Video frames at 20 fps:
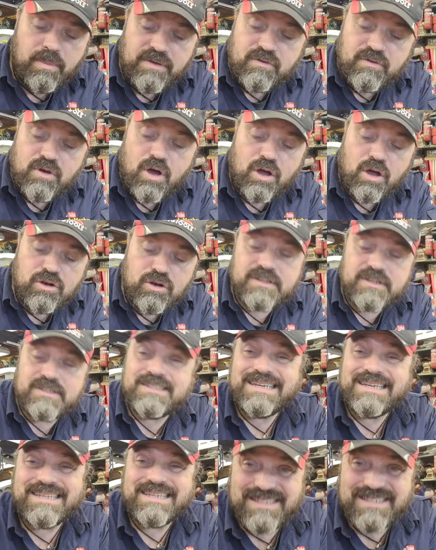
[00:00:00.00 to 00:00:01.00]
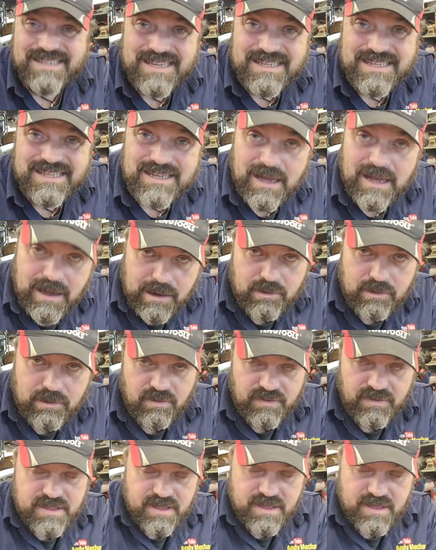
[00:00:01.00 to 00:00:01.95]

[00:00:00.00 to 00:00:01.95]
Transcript: They've got another 6-seater ROV